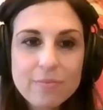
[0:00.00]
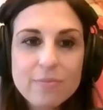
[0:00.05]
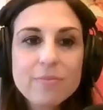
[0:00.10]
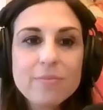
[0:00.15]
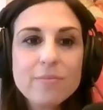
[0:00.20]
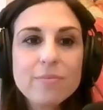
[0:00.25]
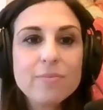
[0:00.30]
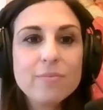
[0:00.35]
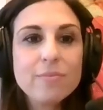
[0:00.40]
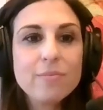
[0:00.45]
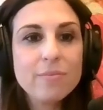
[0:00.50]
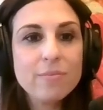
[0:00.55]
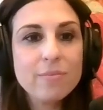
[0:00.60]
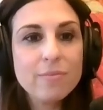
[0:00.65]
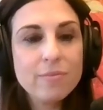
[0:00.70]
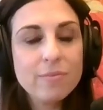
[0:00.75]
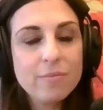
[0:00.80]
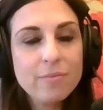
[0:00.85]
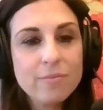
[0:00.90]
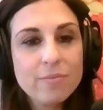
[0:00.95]

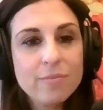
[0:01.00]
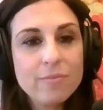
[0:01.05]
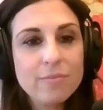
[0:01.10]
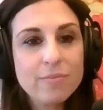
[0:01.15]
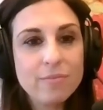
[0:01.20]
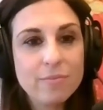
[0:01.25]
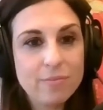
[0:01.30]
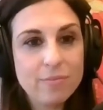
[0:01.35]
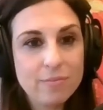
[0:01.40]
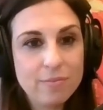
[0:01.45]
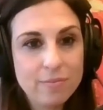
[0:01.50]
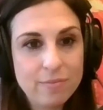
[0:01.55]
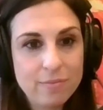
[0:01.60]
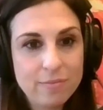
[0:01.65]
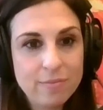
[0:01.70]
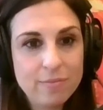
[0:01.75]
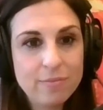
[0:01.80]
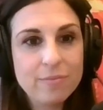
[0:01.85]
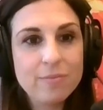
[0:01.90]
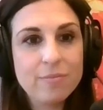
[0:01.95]

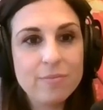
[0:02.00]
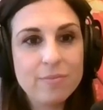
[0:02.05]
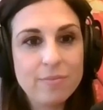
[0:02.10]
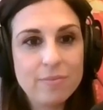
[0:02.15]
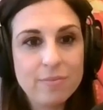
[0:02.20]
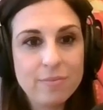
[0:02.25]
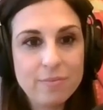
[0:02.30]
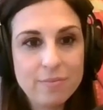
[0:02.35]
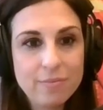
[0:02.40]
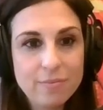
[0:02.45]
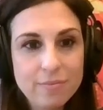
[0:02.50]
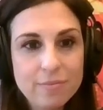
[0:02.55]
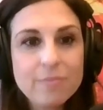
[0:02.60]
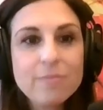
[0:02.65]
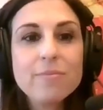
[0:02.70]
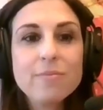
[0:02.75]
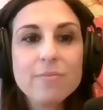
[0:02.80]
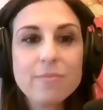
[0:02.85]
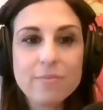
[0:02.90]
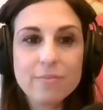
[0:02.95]

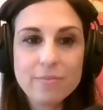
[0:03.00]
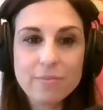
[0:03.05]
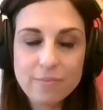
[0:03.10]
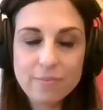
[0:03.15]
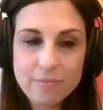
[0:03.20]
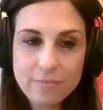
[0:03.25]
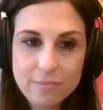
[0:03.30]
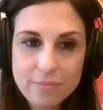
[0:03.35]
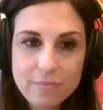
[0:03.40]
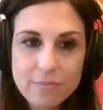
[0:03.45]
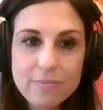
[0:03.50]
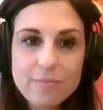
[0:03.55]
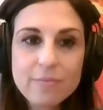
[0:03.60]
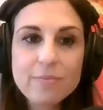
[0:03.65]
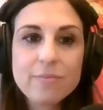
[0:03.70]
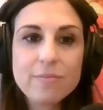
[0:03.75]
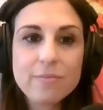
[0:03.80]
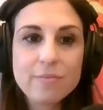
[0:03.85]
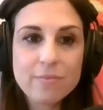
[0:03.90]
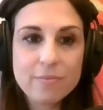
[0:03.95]

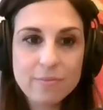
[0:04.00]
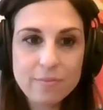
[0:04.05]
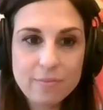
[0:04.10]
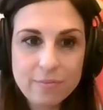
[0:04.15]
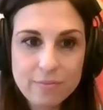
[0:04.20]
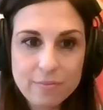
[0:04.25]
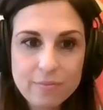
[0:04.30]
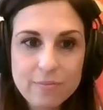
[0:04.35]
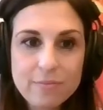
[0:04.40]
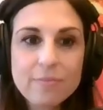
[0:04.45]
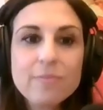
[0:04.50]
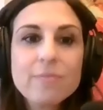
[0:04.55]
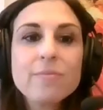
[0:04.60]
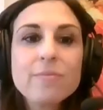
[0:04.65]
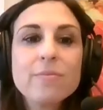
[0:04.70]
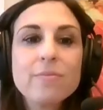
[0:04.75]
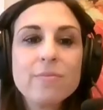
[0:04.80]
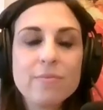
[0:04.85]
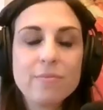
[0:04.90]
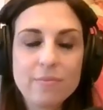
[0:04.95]

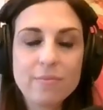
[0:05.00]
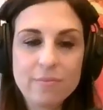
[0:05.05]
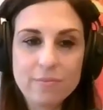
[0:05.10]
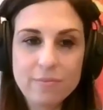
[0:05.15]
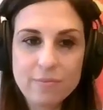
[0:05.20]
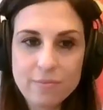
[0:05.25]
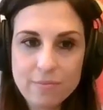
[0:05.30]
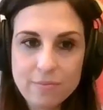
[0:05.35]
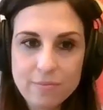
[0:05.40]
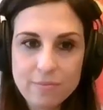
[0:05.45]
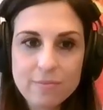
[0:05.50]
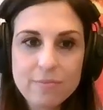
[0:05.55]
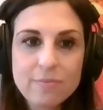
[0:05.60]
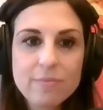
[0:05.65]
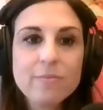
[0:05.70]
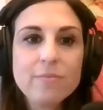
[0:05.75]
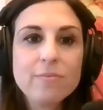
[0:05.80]
[no speech]